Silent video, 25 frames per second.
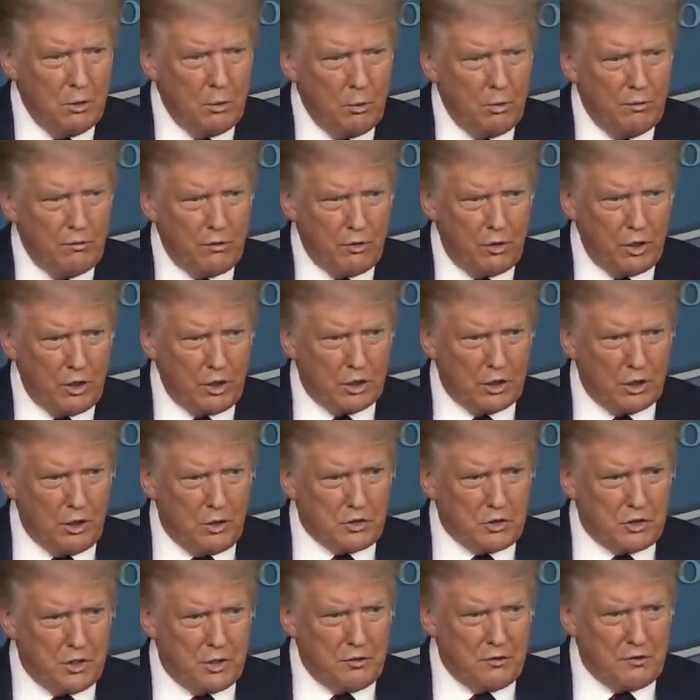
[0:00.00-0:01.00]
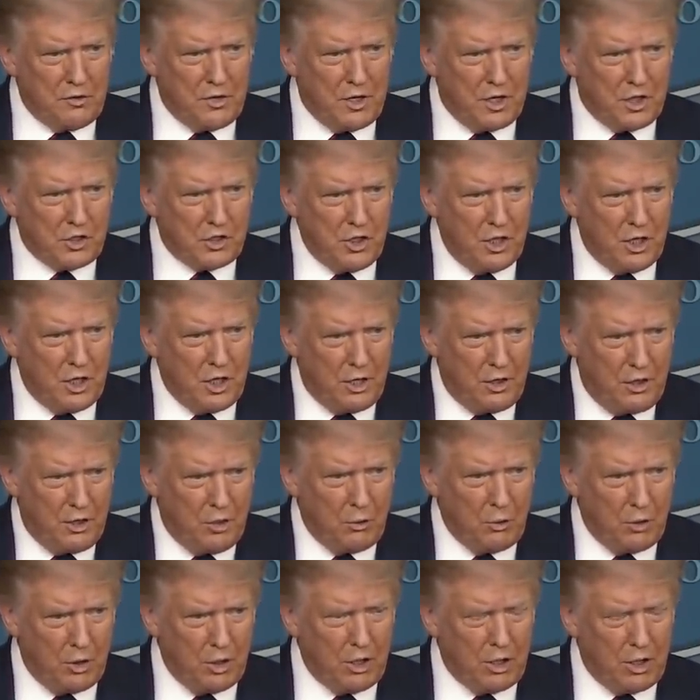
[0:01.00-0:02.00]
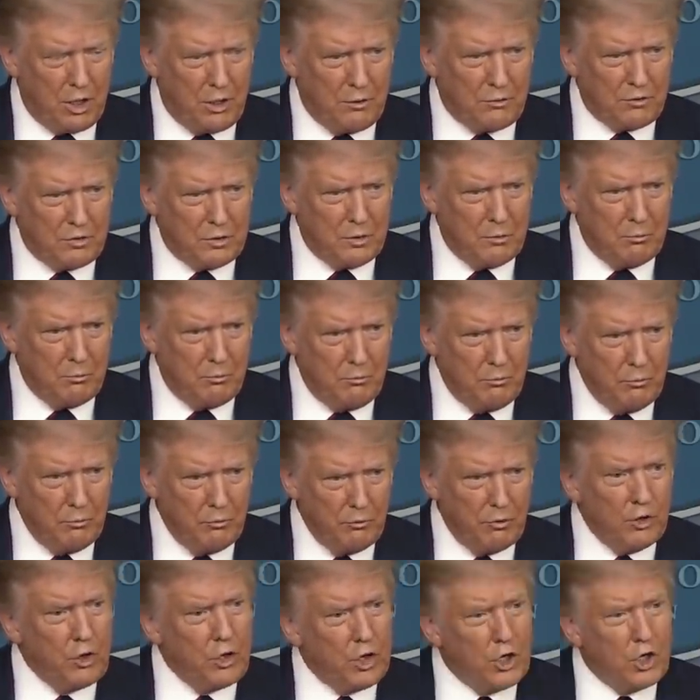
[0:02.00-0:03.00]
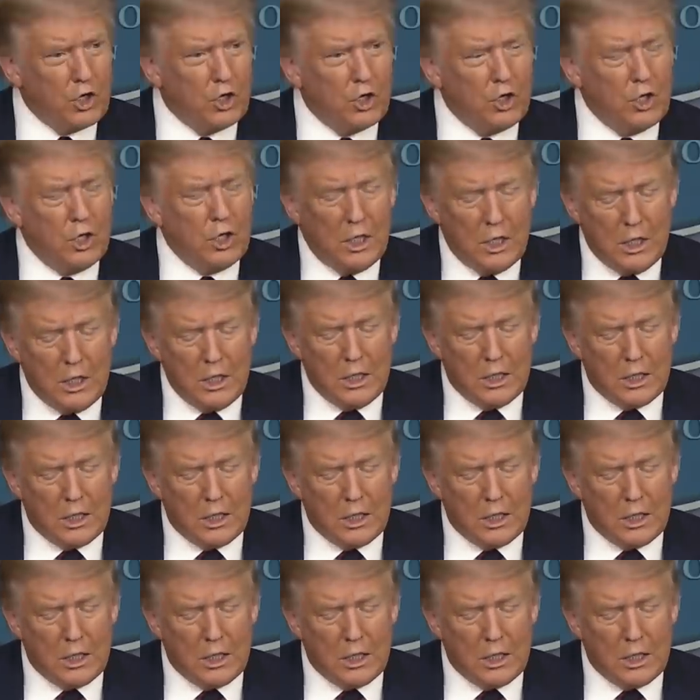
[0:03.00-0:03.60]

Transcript: We're very close to the vaccine. I think we're going to have some very good